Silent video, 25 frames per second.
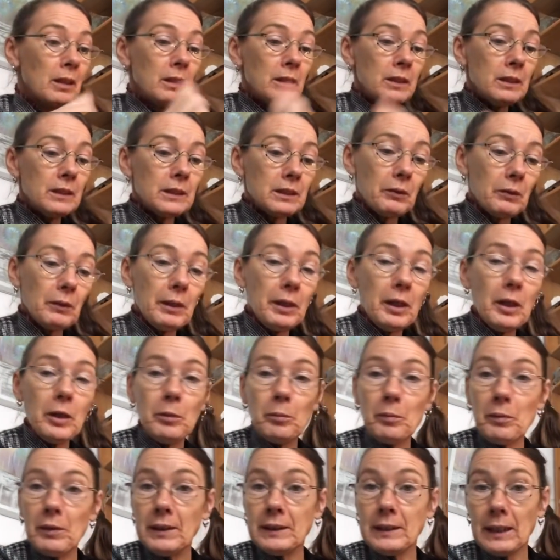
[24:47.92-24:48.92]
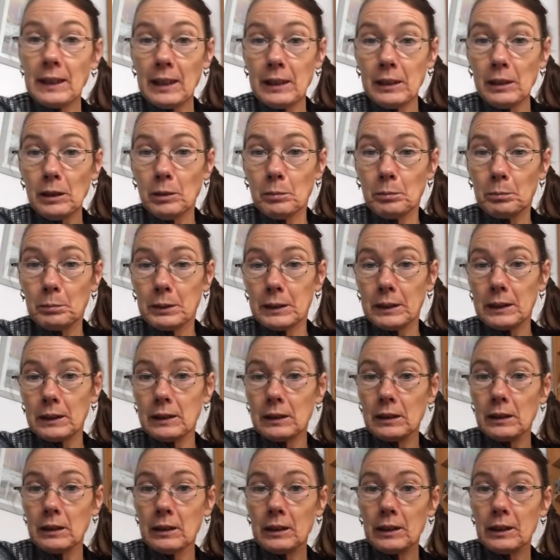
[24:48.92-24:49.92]
So I hope this
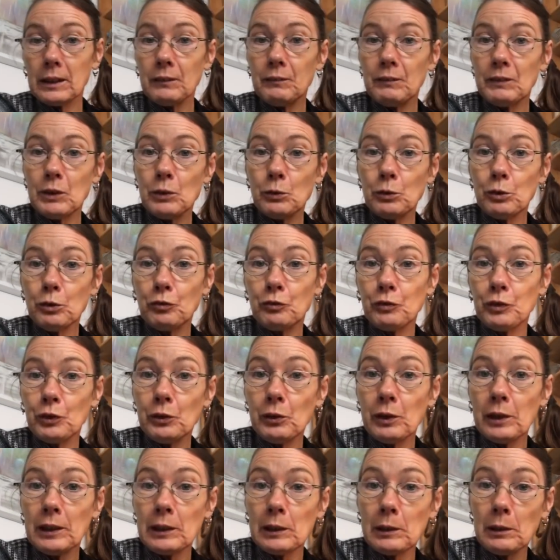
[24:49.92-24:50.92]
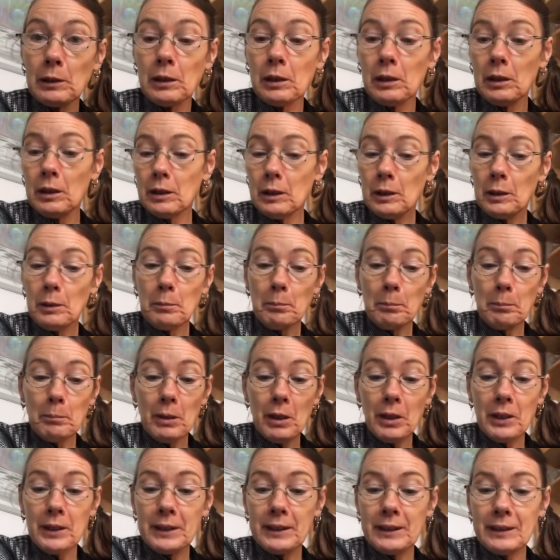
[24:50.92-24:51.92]
helps, gives you a few little
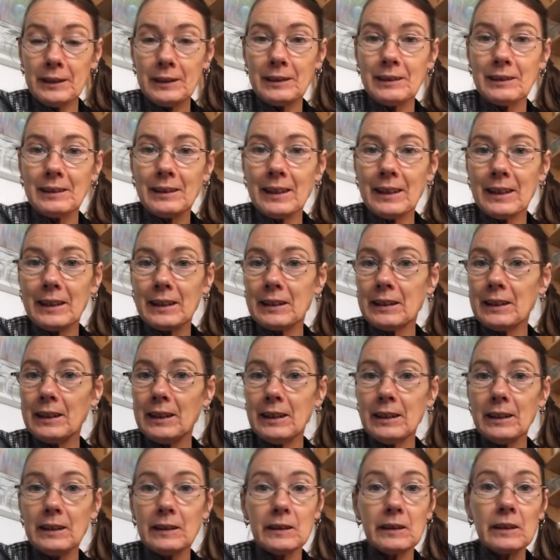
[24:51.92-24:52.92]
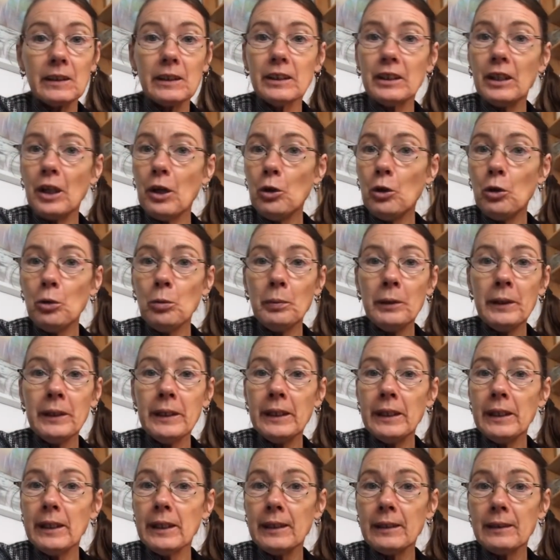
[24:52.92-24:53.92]
mind techniques that
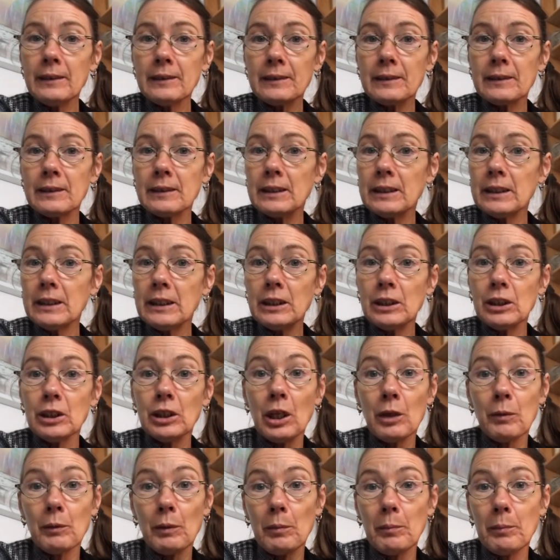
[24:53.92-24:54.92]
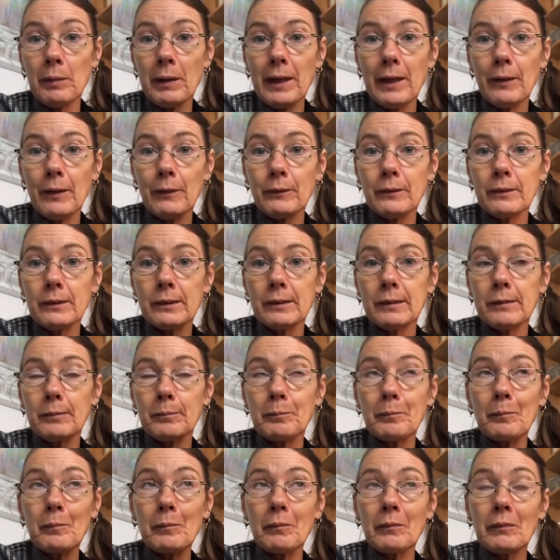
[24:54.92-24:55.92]
nobody else need know about.
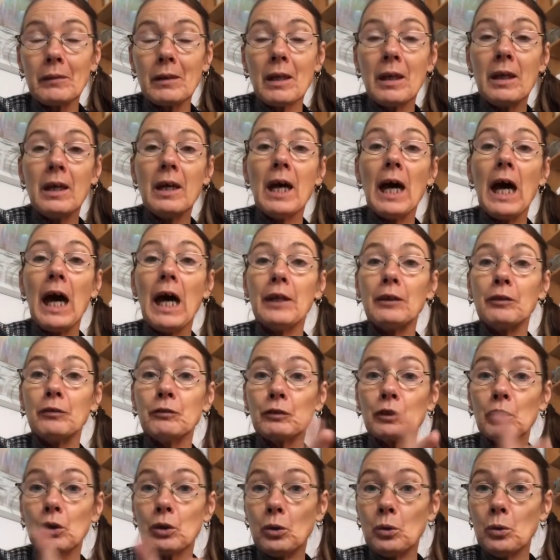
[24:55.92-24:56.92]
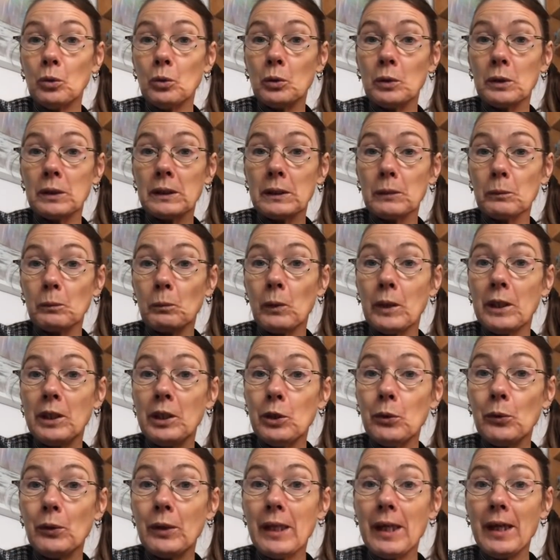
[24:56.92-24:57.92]
And of course, when
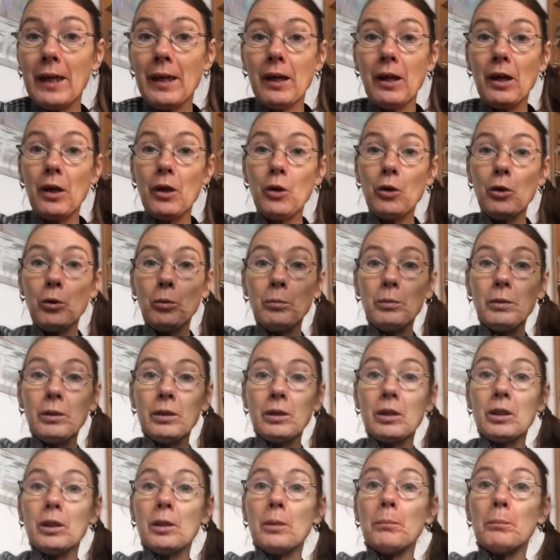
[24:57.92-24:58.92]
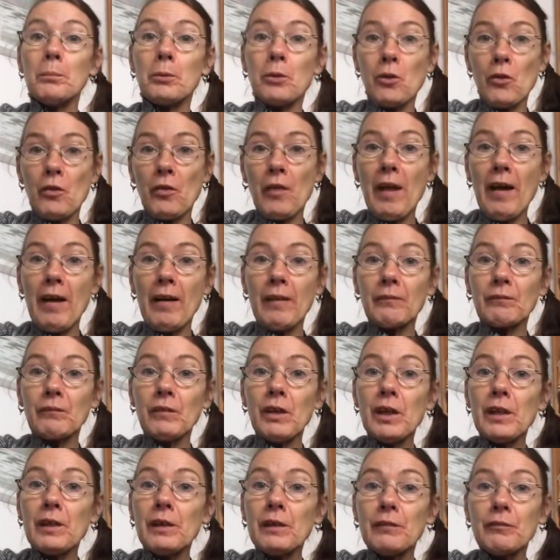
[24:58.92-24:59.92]
you get home, put that
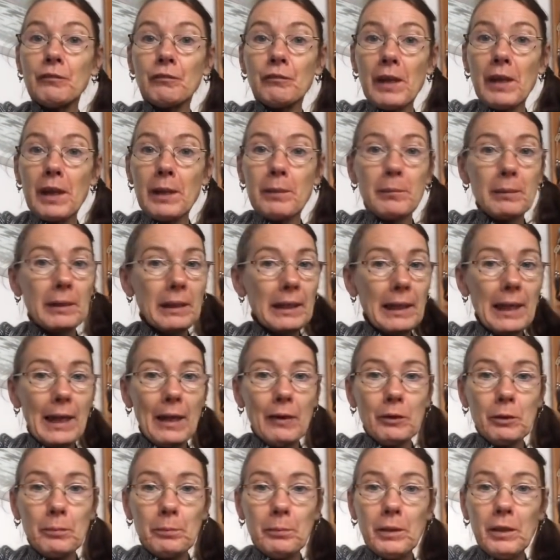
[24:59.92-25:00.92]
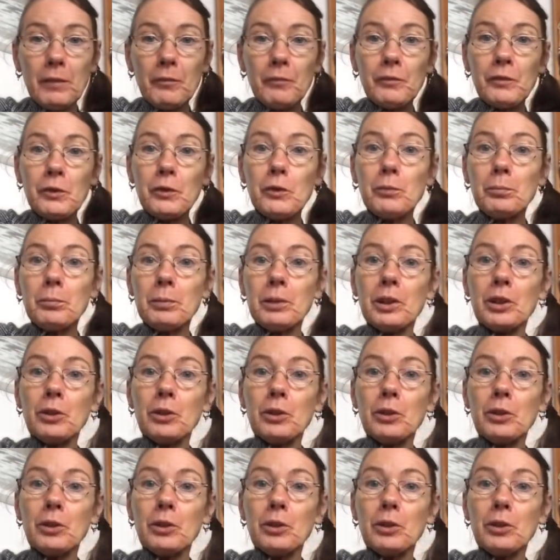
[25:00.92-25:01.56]
violet flame cloud above you, but